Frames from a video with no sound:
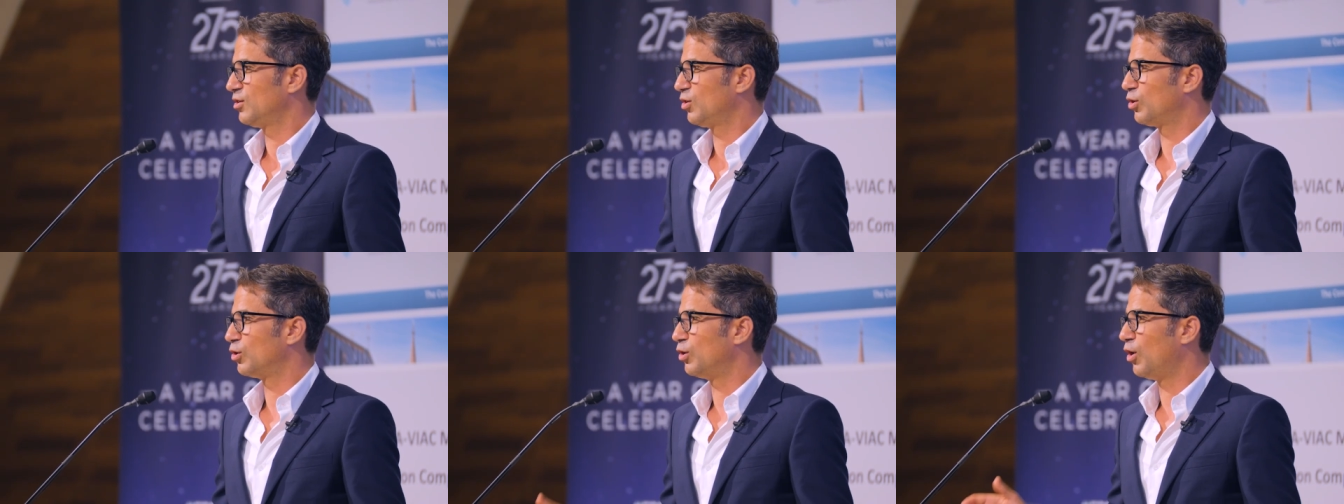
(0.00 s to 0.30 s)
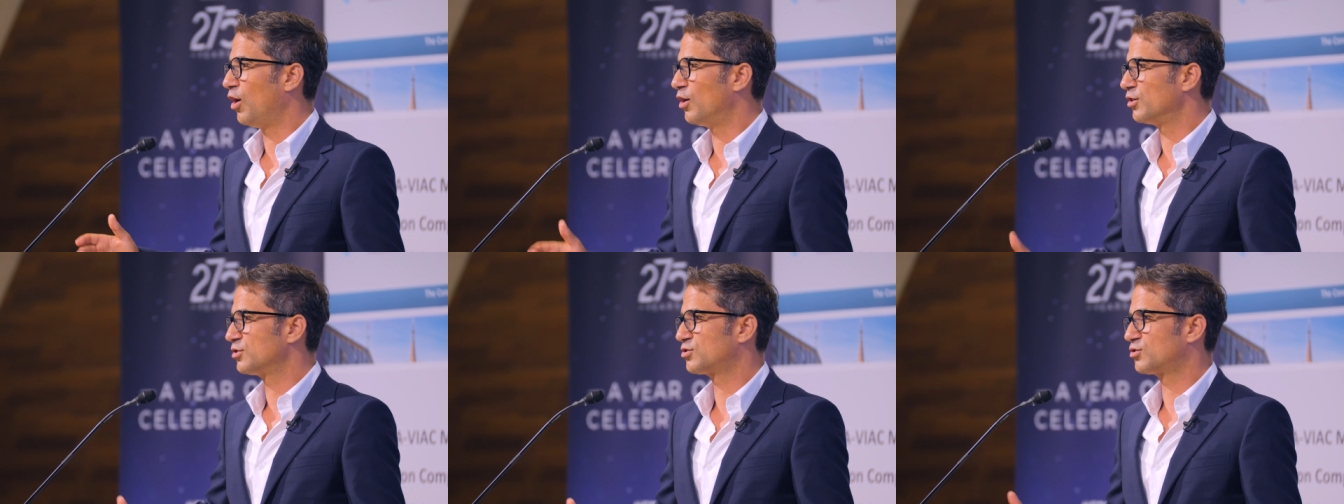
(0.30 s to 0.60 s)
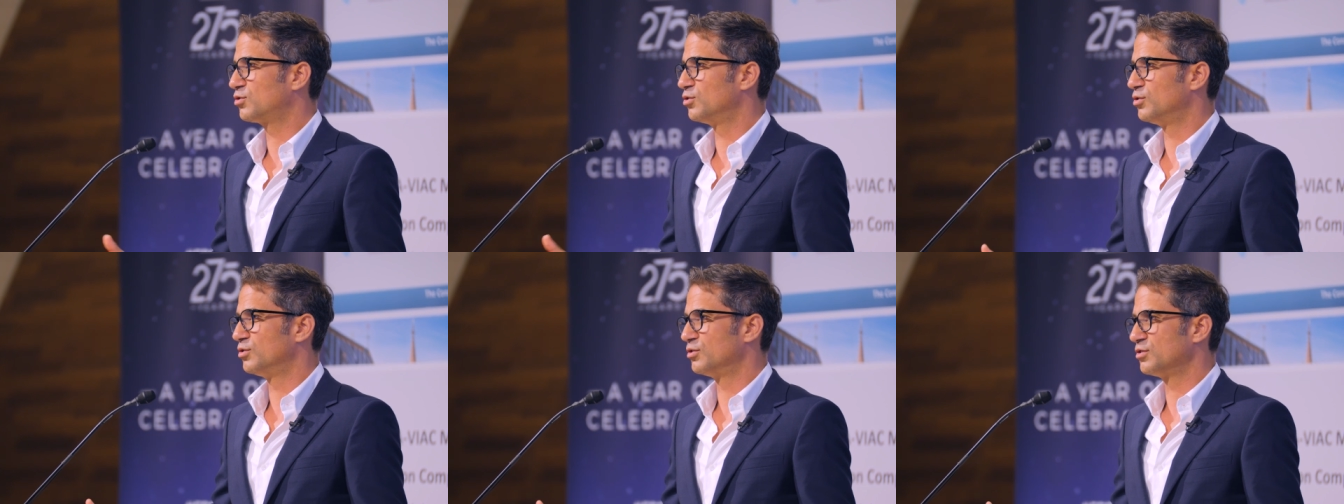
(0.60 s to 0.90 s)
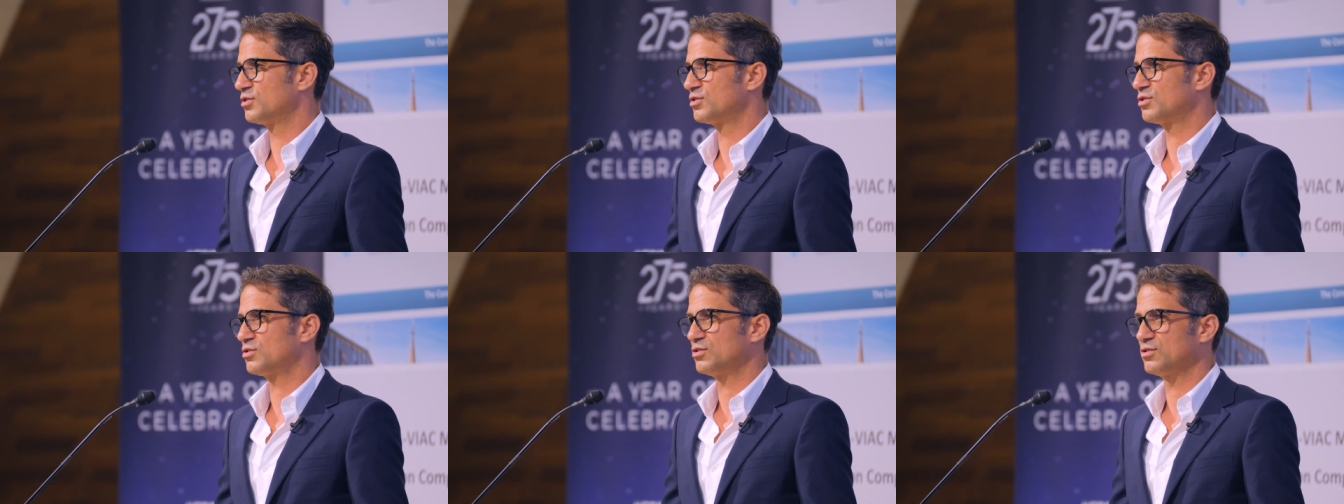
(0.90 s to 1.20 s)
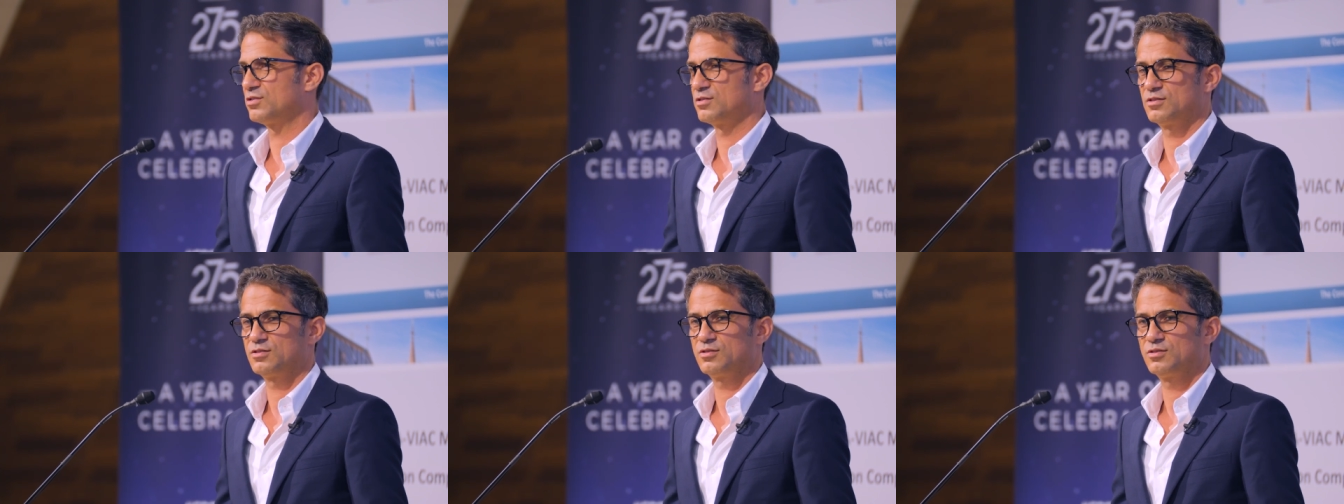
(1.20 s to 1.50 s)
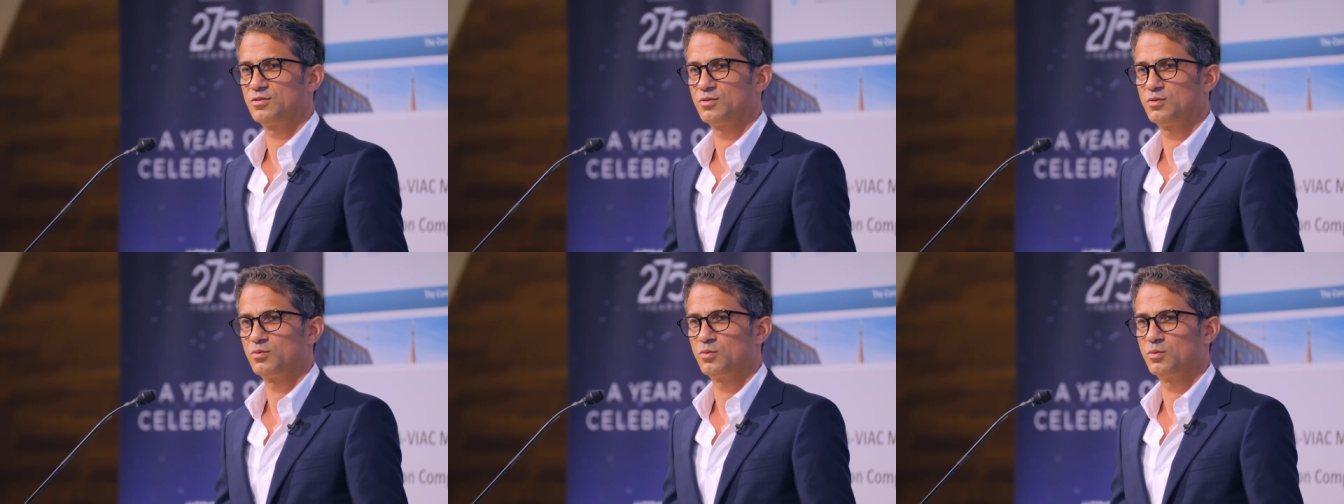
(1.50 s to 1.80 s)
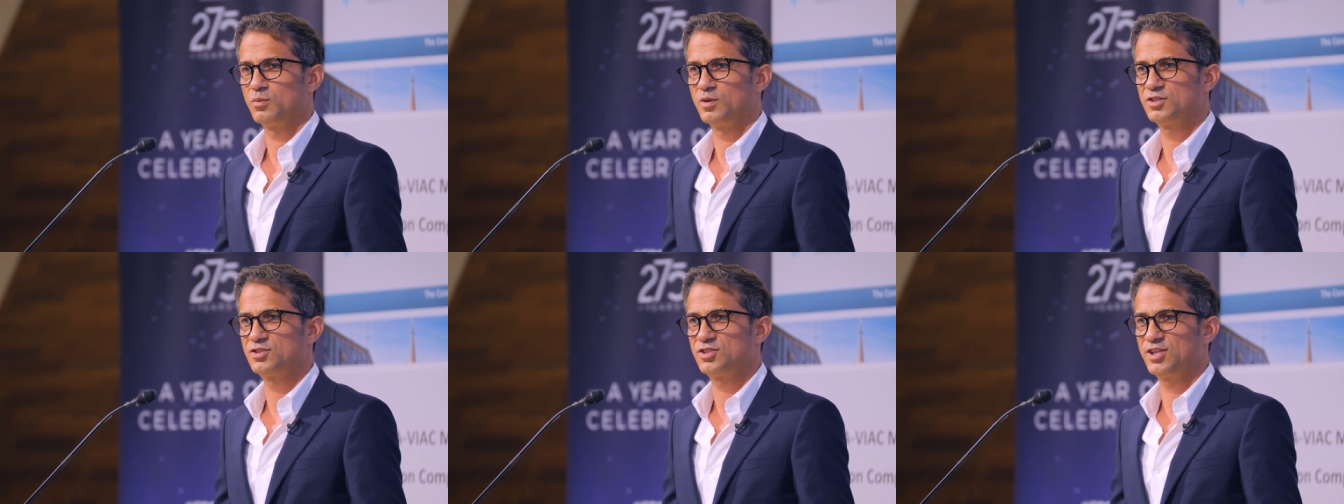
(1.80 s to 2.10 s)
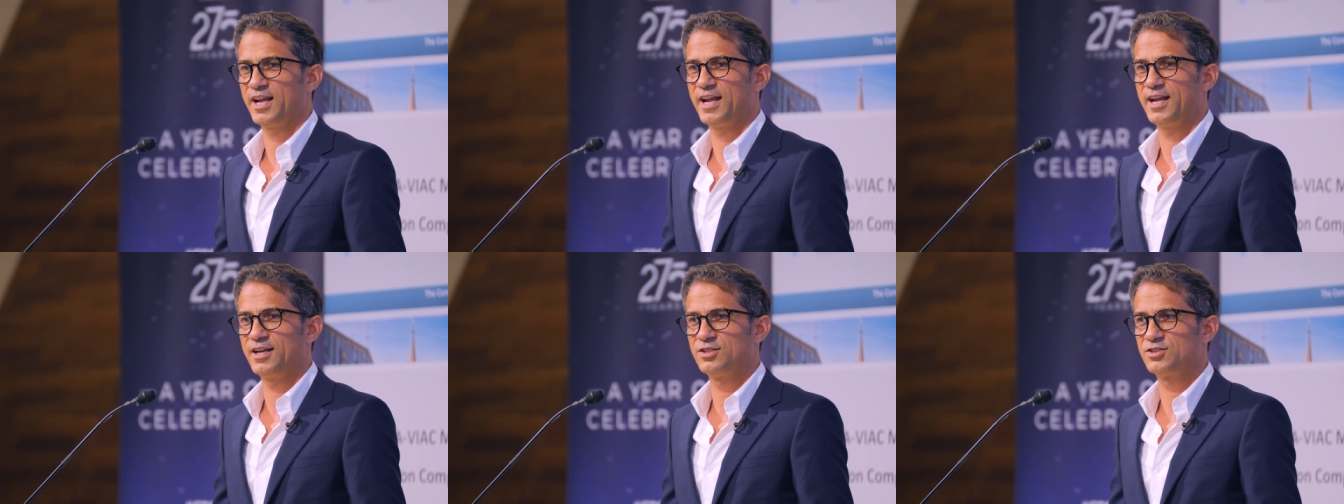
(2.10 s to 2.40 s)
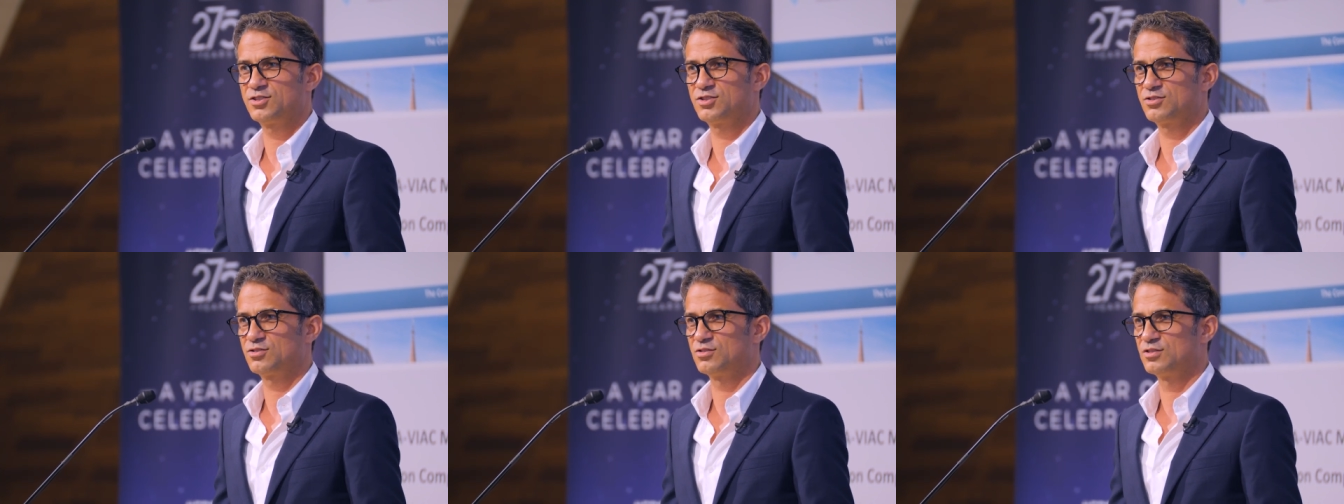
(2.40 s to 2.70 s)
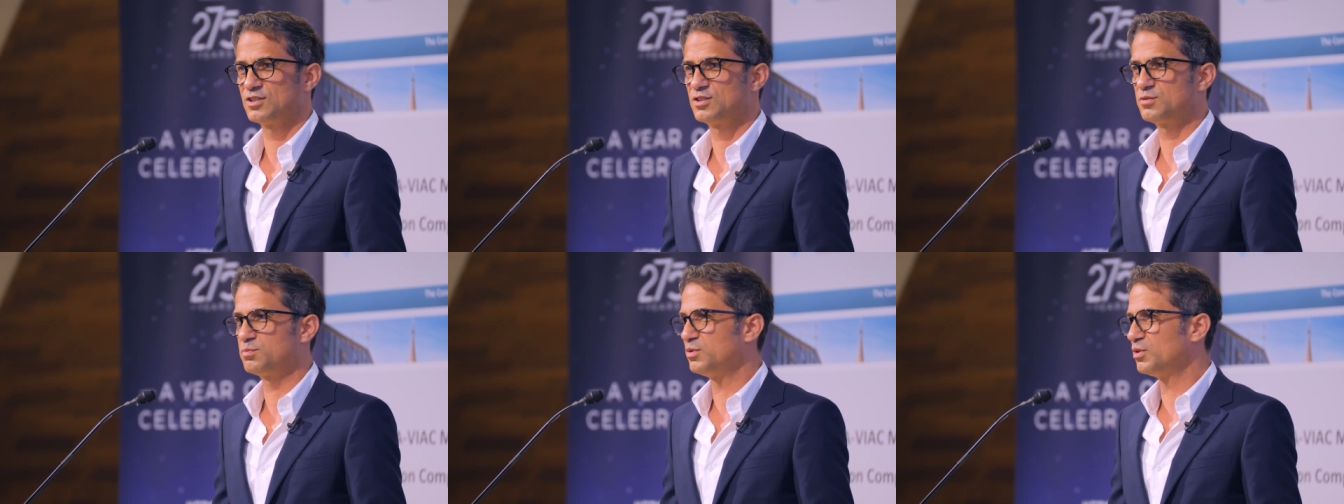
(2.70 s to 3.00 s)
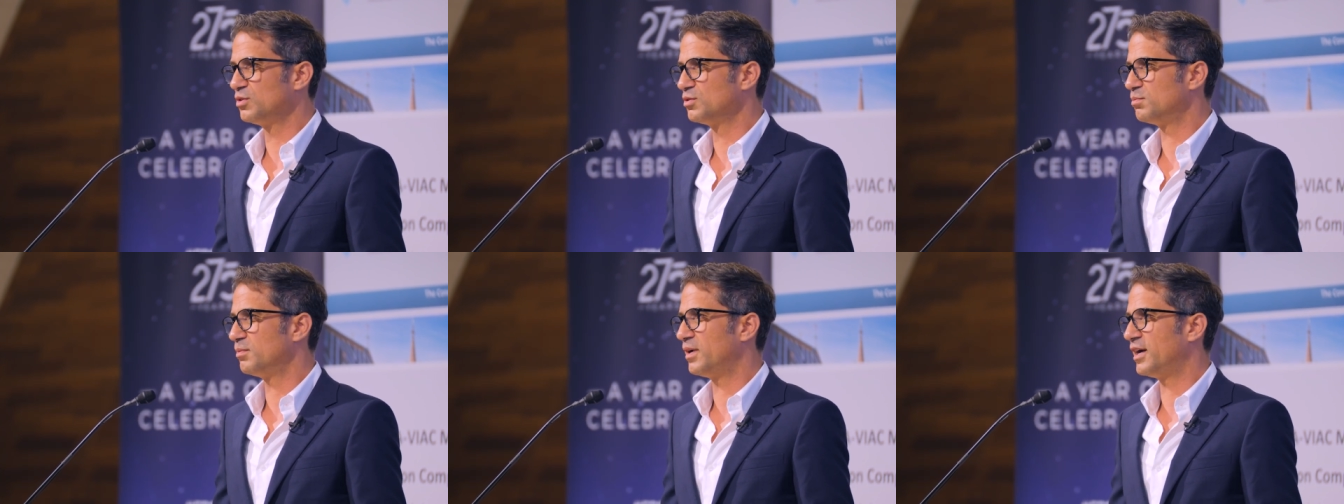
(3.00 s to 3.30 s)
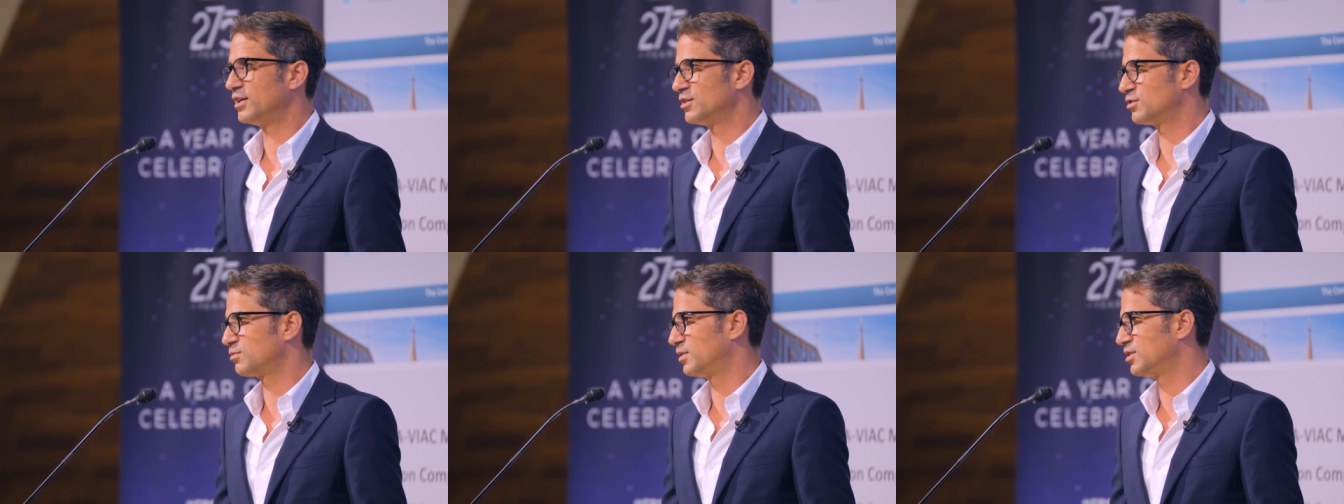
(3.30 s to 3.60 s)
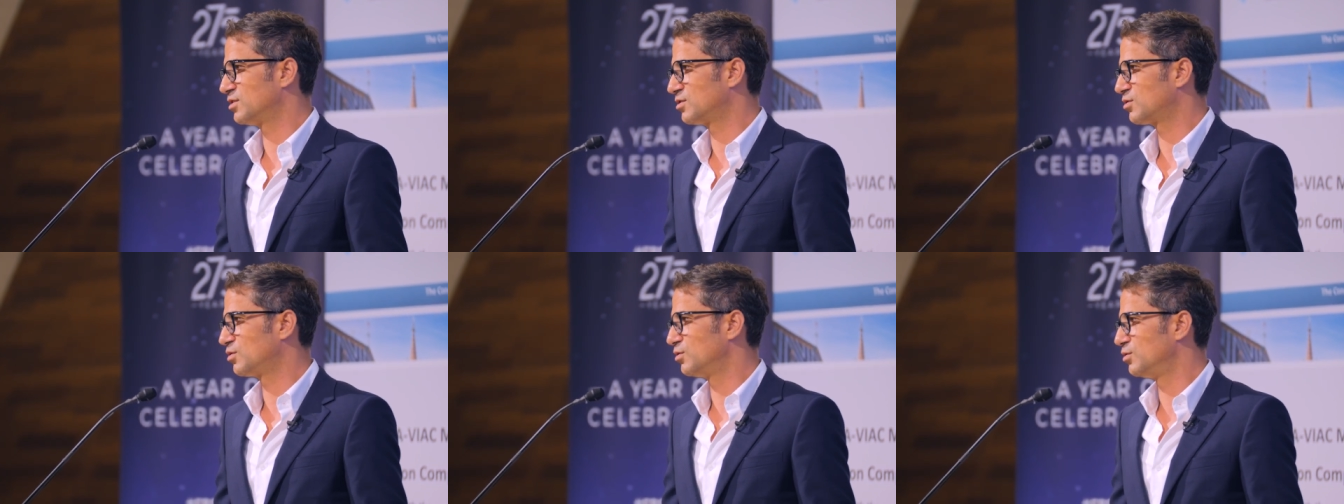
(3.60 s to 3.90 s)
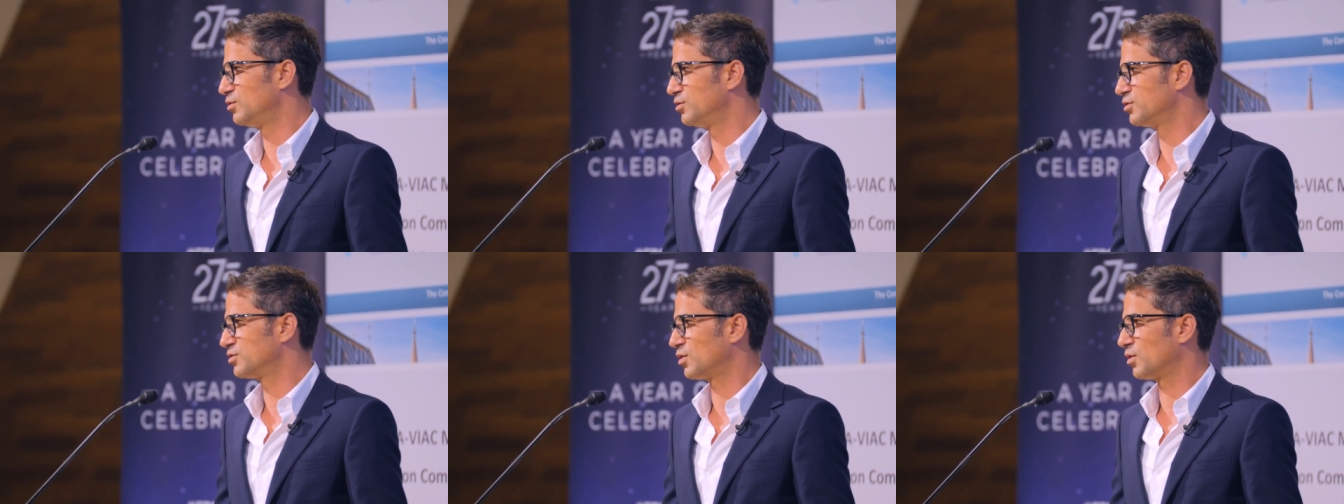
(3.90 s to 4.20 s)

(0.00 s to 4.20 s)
Law schools will change to dispute management schools,